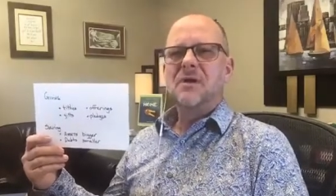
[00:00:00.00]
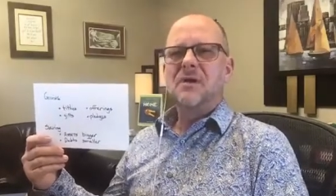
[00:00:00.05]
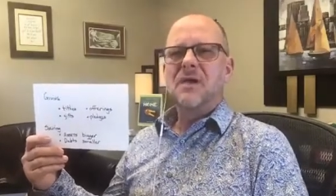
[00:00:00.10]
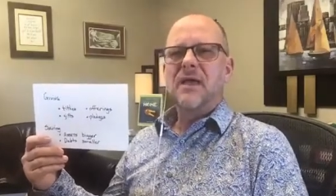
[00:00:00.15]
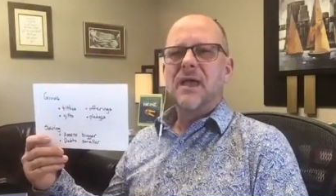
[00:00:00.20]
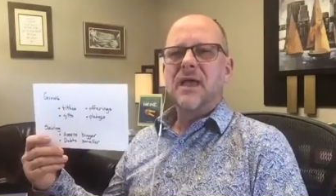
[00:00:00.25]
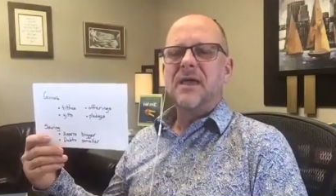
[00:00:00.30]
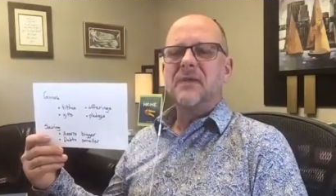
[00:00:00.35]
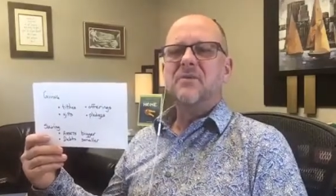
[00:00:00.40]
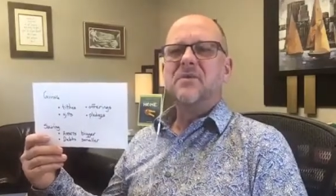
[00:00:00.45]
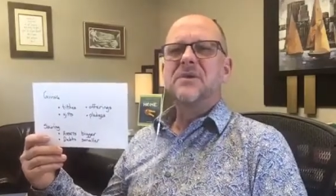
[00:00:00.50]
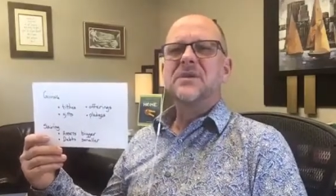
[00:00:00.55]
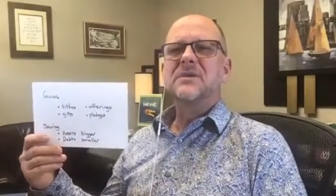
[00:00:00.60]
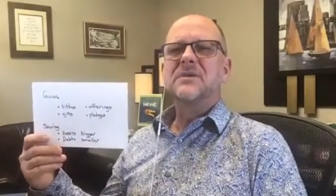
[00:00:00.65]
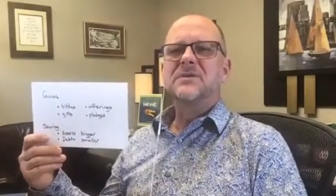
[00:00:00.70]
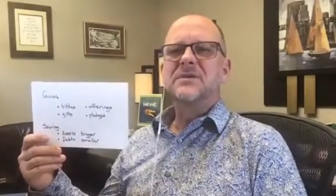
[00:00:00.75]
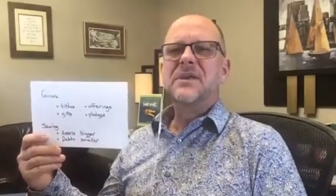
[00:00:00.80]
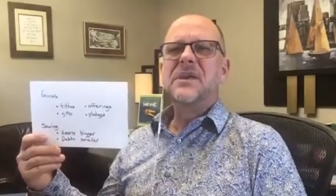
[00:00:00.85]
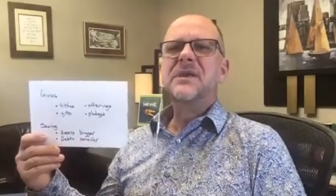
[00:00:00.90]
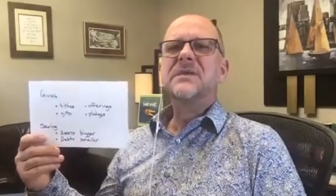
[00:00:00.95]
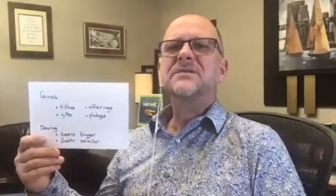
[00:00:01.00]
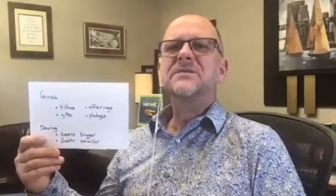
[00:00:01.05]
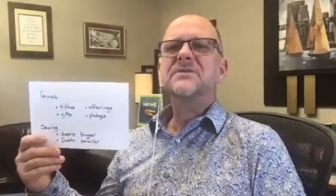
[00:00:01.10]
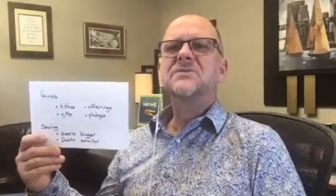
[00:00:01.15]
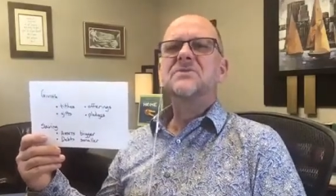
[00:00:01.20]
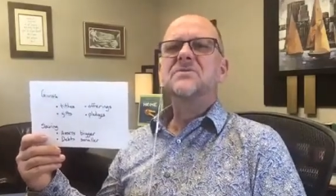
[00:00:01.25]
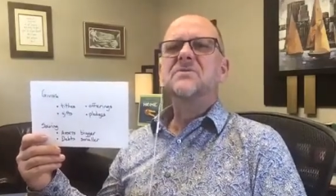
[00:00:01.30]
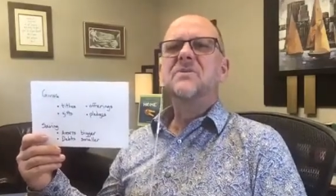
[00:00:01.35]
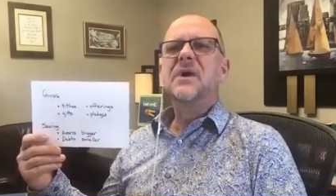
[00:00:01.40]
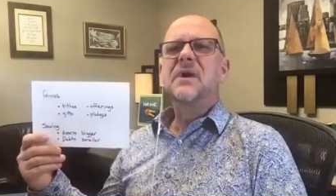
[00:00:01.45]
And we tend
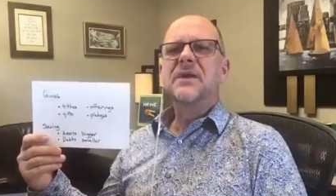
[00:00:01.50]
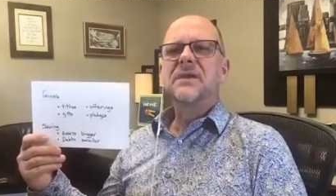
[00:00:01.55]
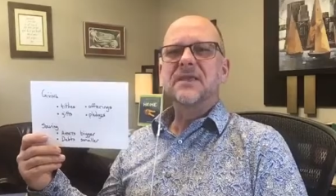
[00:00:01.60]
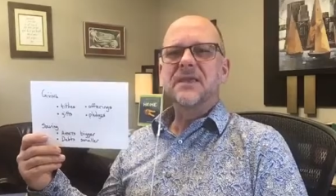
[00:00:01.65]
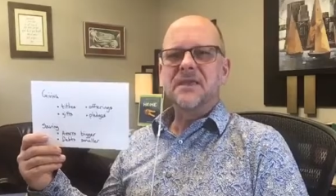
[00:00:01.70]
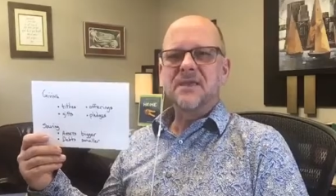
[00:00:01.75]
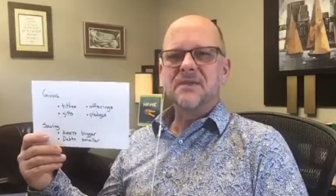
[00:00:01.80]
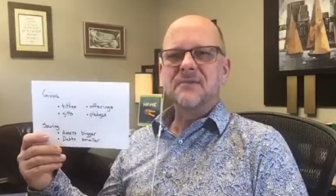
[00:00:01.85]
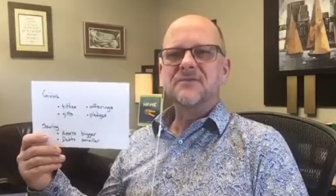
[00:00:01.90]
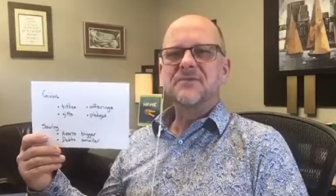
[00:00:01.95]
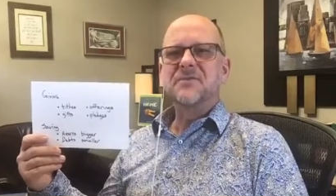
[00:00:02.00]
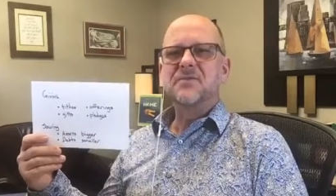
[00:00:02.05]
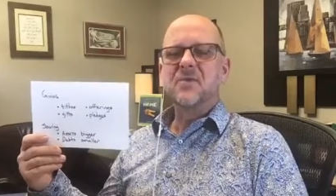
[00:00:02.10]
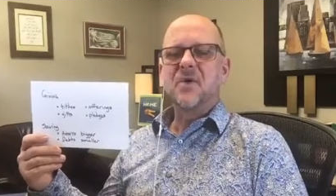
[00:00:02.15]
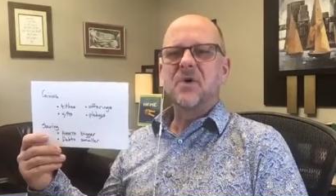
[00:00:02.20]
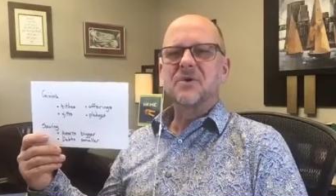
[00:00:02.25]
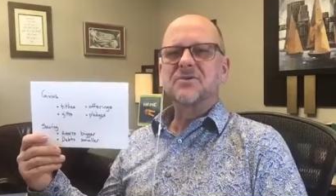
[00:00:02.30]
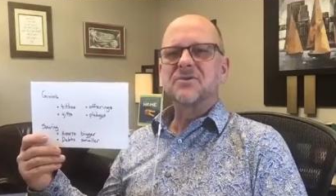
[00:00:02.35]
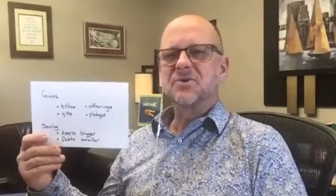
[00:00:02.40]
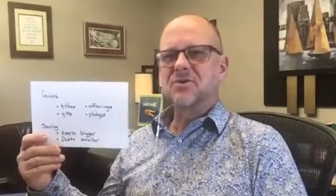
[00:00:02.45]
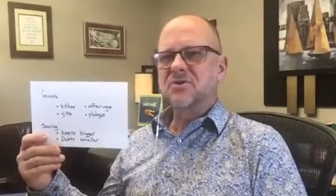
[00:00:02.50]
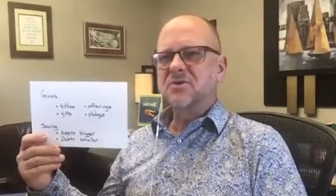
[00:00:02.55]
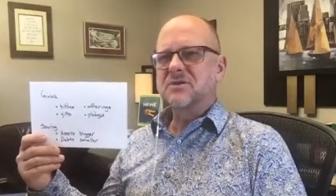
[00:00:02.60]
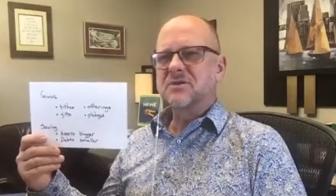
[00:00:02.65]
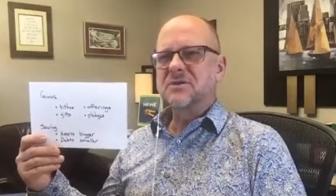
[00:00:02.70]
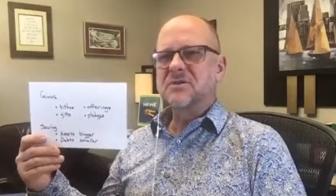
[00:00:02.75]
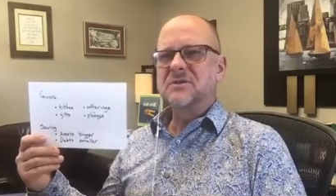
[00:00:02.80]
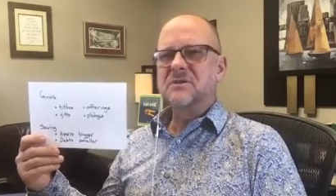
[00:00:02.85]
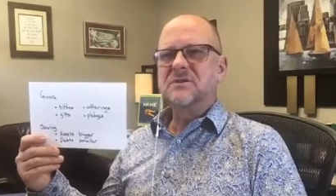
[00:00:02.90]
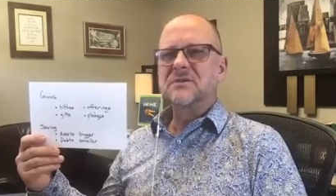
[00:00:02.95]
to give to our
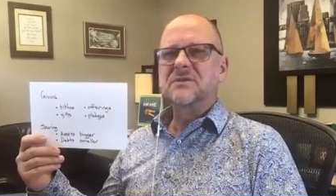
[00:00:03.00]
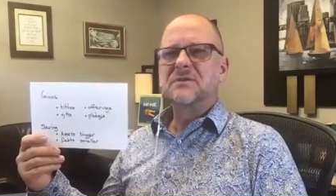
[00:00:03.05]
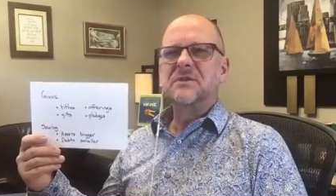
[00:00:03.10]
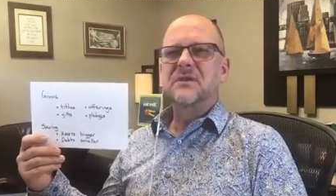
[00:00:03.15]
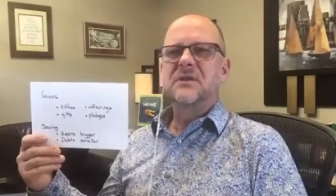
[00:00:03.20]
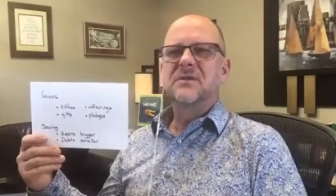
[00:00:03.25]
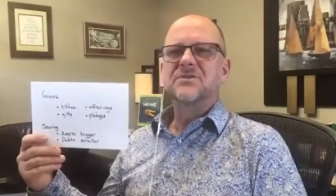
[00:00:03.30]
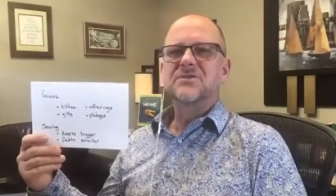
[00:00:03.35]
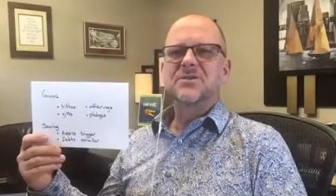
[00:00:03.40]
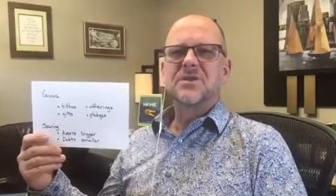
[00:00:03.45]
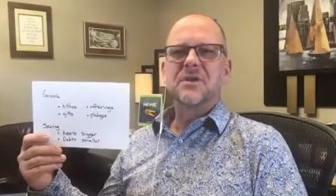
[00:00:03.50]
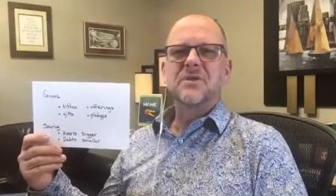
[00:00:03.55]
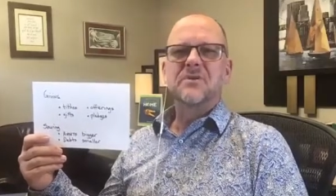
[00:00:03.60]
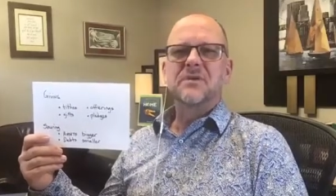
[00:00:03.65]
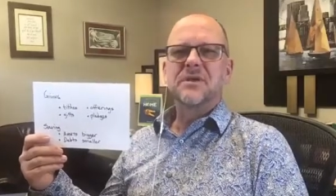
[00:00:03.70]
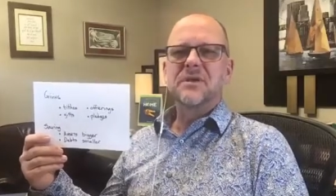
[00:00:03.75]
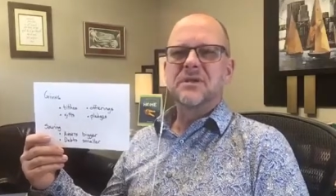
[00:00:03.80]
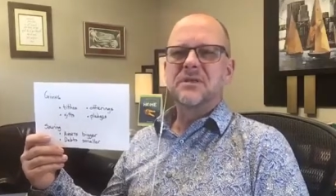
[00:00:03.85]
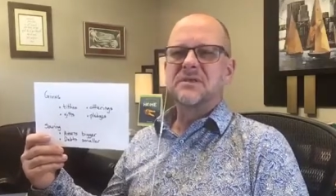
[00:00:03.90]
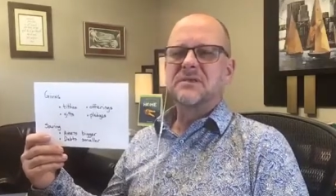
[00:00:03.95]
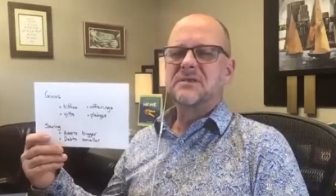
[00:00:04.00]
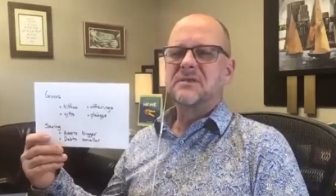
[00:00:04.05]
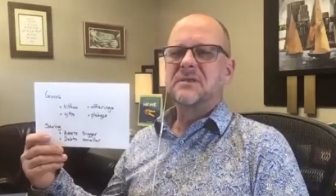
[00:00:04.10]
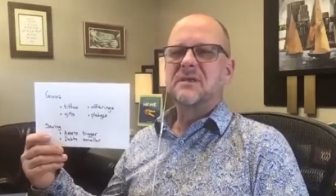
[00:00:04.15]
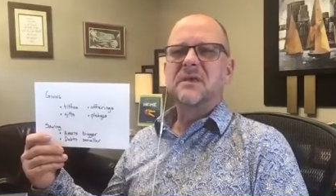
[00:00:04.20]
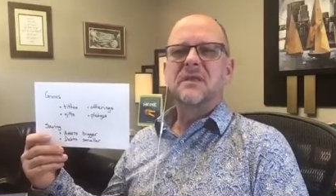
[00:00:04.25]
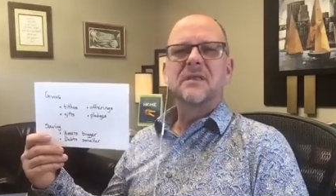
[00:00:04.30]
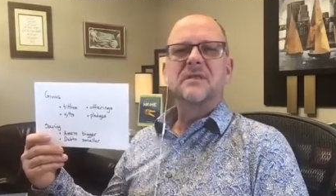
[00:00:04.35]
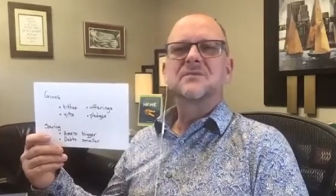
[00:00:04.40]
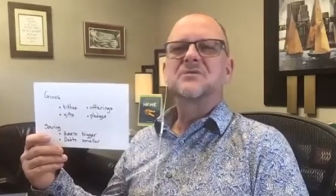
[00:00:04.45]
churches, charities.
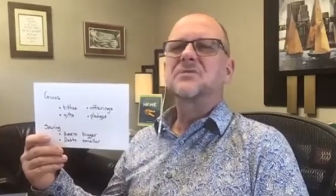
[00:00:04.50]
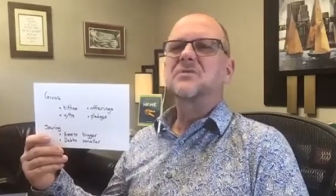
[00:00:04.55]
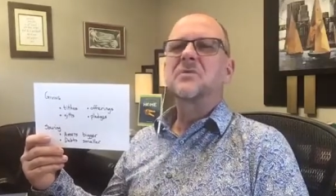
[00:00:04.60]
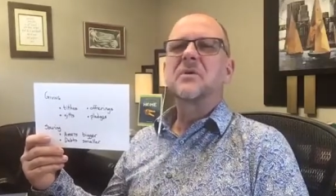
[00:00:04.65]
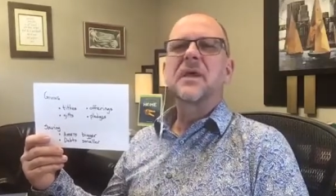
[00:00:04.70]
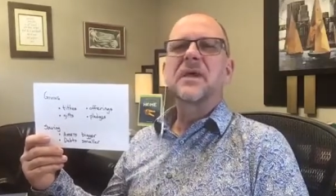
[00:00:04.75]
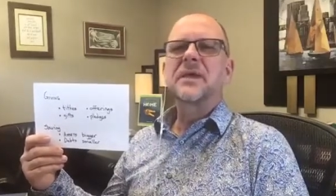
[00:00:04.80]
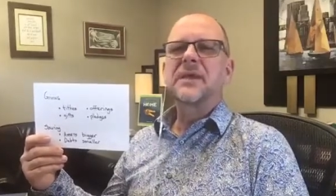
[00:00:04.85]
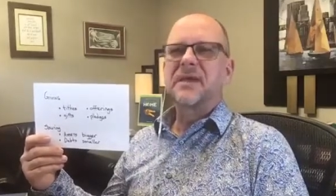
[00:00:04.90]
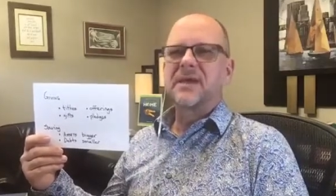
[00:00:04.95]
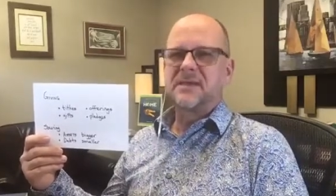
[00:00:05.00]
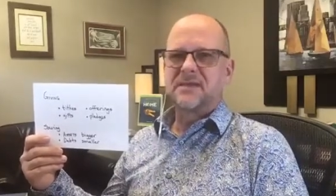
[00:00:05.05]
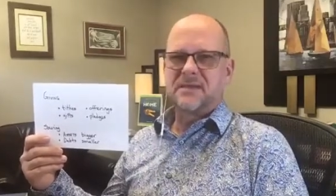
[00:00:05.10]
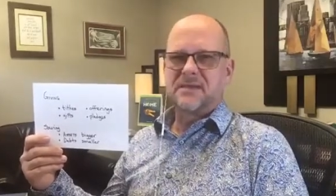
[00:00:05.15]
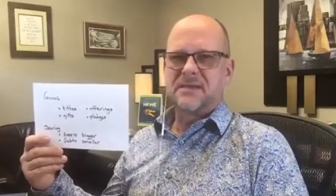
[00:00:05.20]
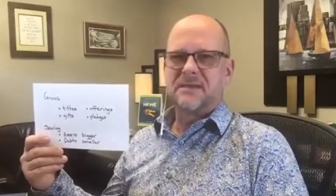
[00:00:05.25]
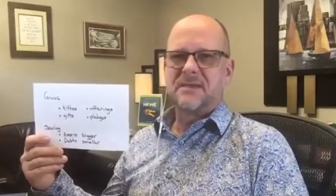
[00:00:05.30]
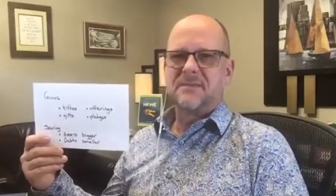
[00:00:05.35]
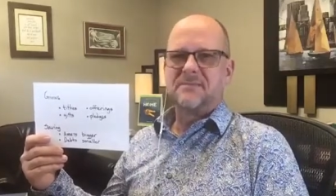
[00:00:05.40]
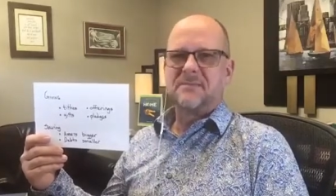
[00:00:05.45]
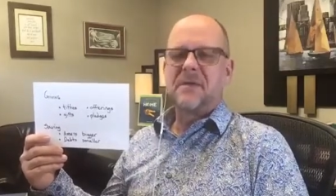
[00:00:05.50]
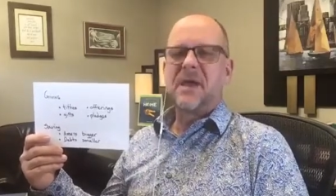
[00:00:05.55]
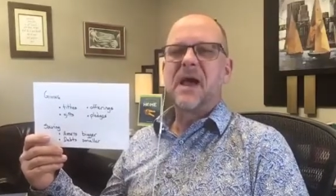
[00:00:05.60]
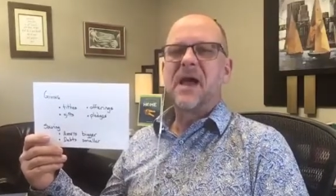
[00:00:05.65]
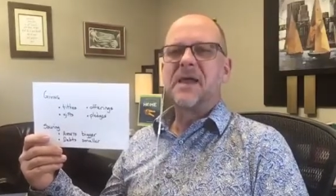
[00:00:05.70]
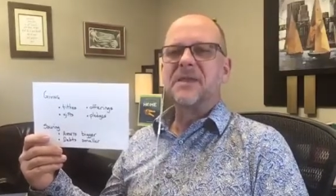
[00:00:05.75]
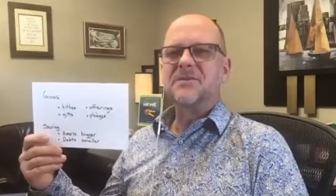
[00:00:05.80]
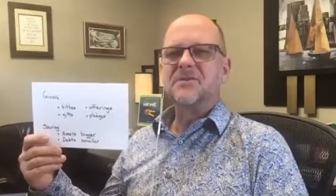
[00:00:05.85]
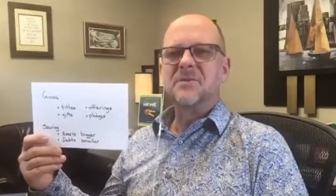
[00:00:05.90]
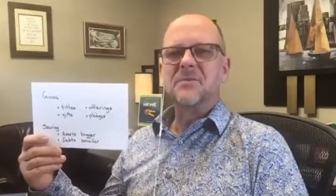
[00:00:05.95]
It's a great idea. I
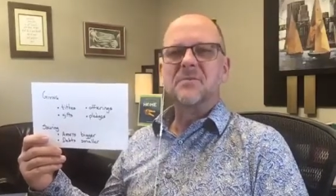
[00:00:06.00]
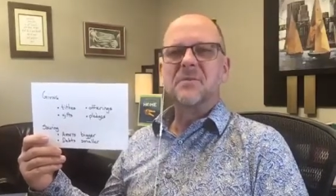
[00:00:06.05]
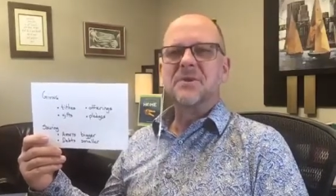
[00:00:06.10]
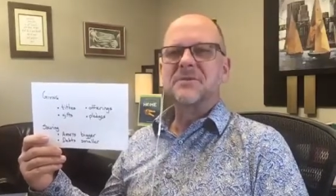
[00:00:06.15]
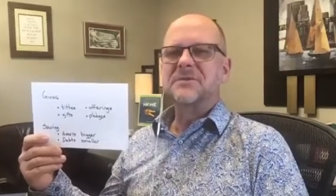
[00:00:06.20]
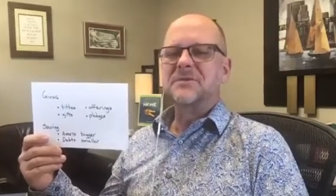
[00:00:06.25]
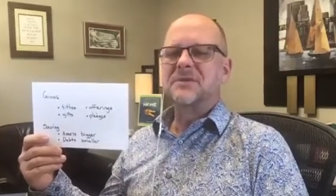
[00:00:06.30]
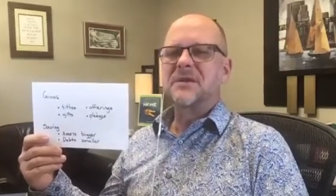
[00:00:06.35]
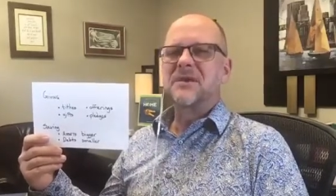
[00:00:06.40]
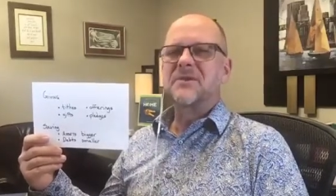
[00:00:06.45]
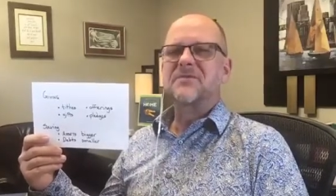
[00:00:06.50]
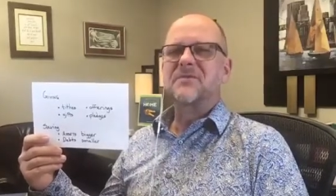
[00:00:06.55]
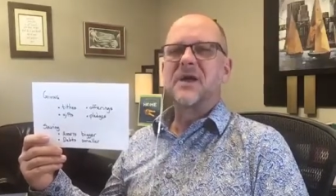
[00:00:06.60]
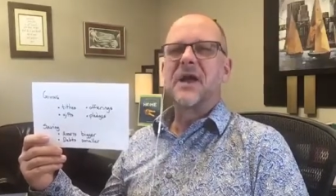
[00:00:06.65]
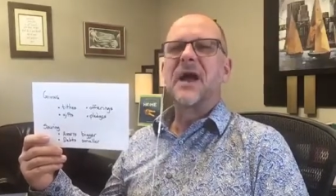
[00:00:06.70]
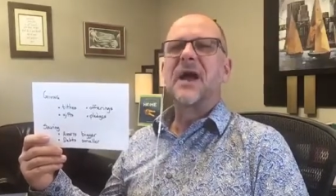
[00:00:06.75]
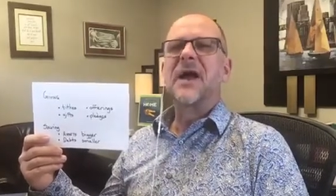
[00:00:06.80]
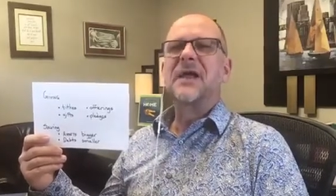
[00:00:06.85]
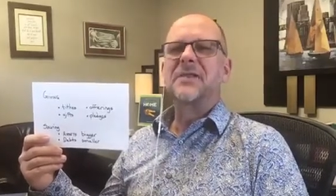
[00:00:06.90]
do it myself. I highly